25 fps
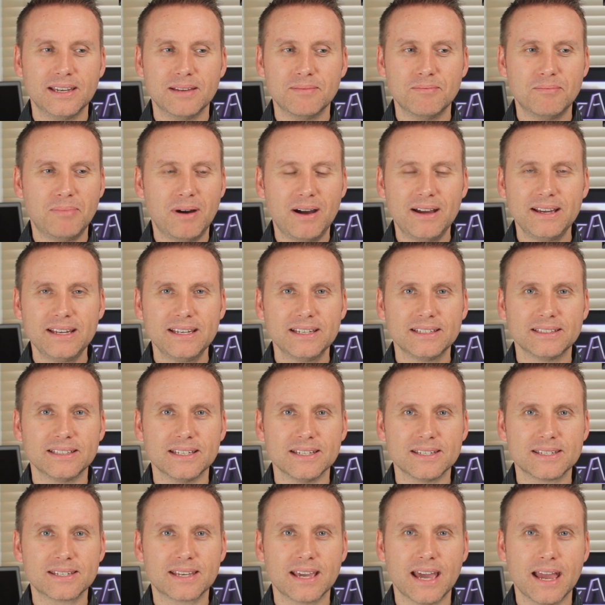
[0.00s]
in buying
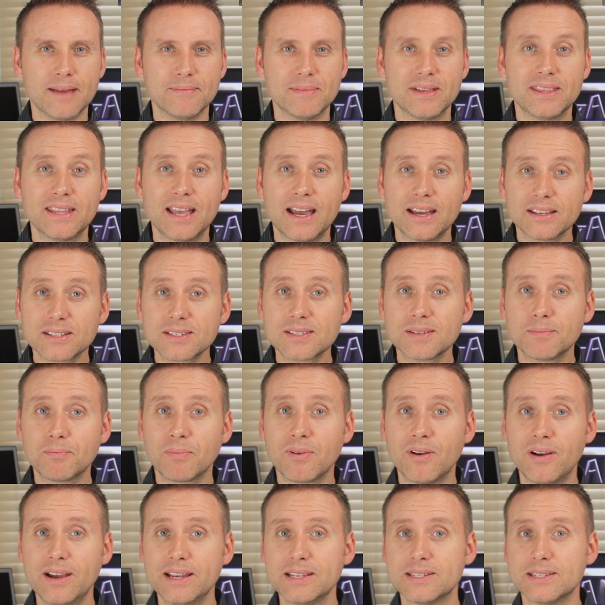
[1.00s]
this game, and that
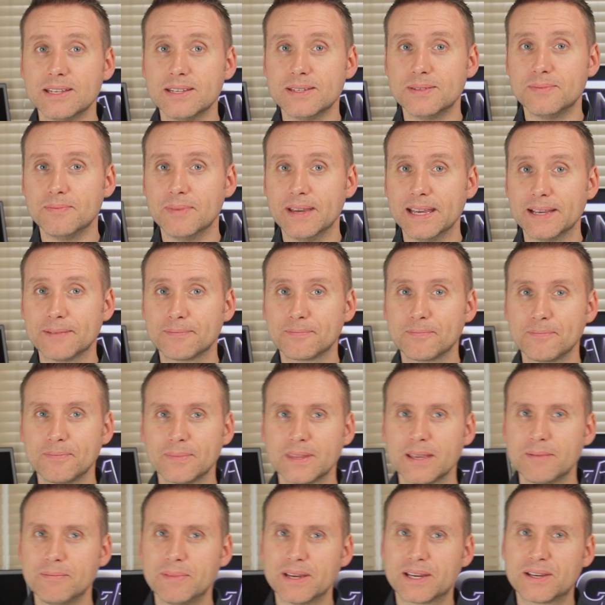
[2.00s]
surprises me,
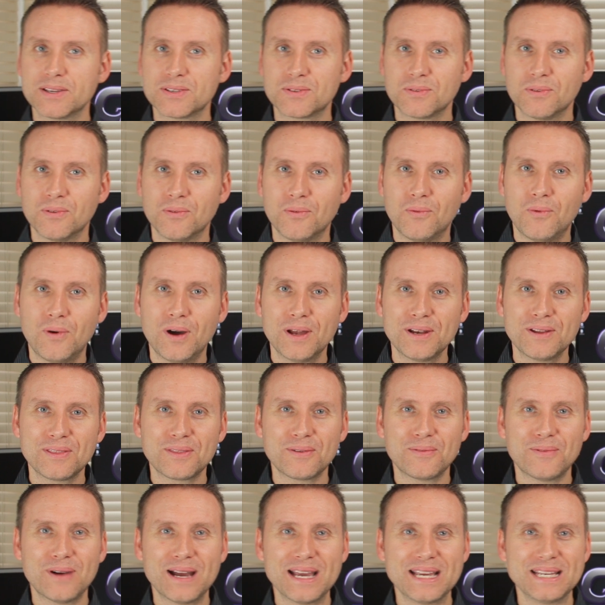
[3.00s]
because one of
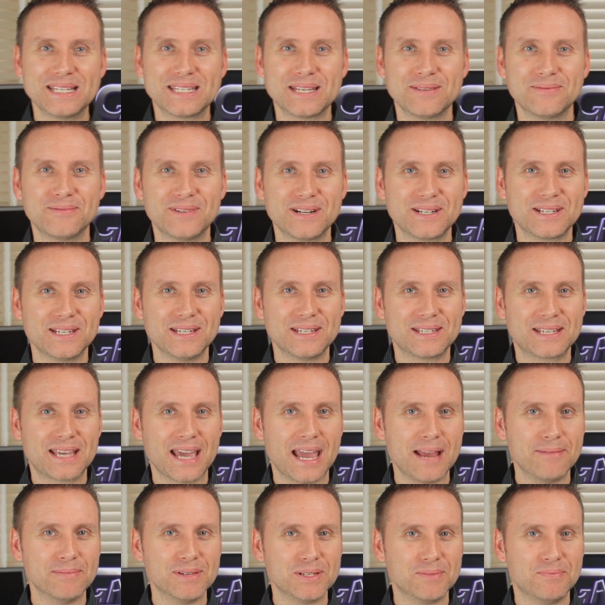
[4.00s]
the ways in which this
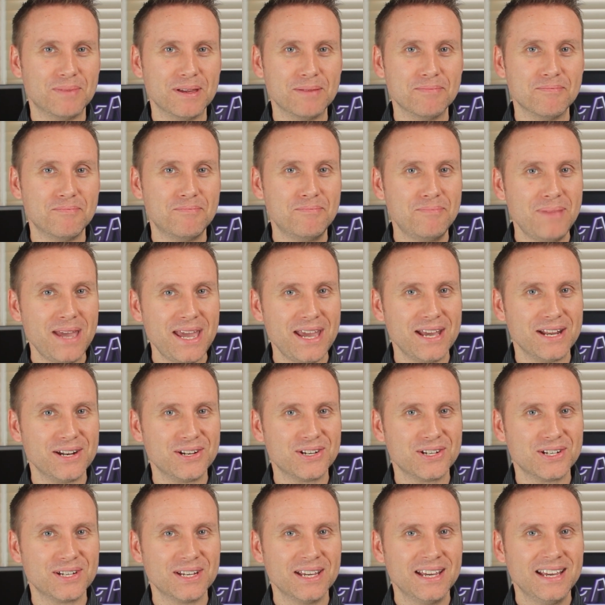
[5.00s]
game has been
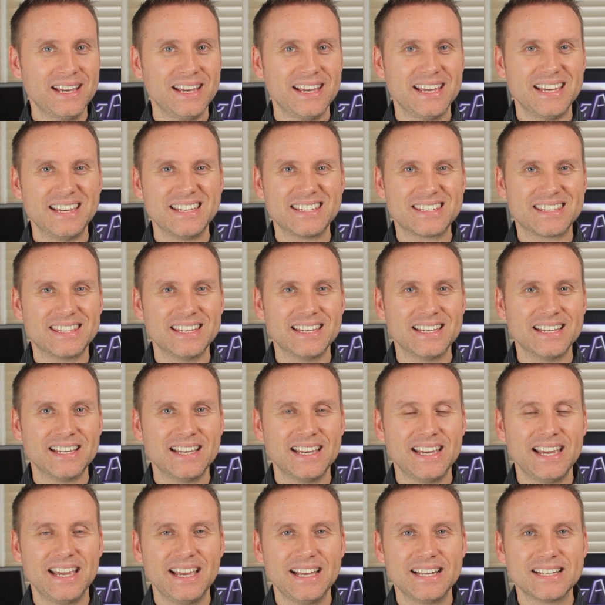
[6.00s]
pitched is
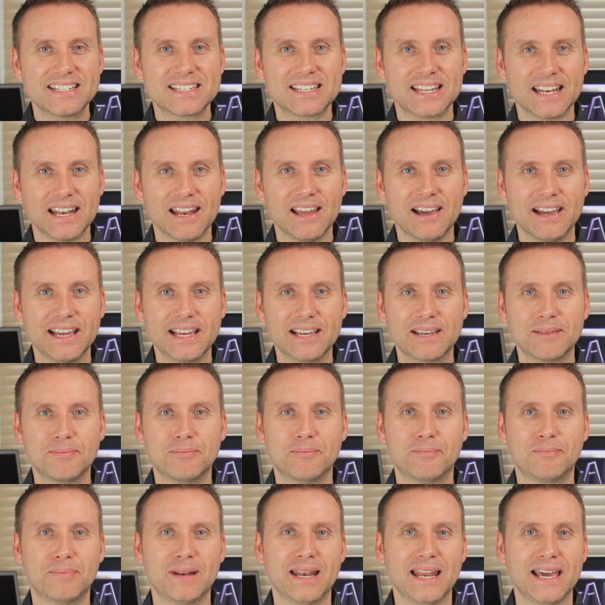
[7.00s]
that it's like
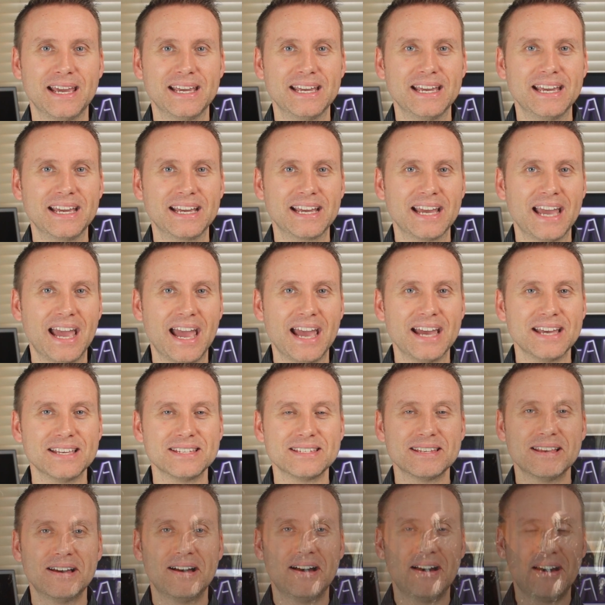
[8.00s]
playing
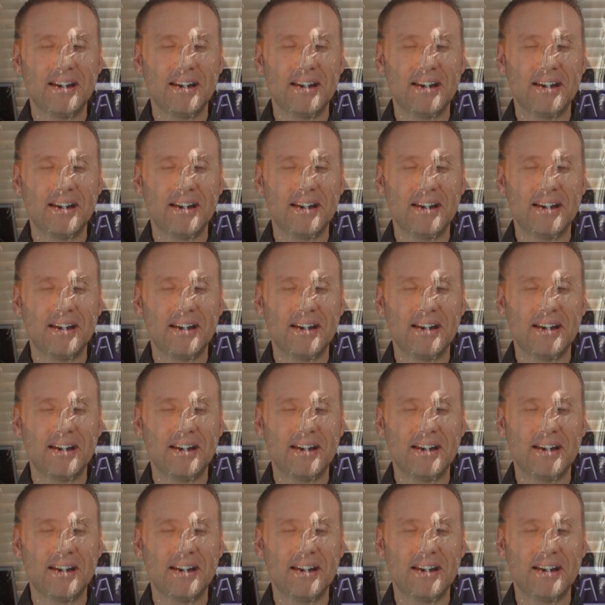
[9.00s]
as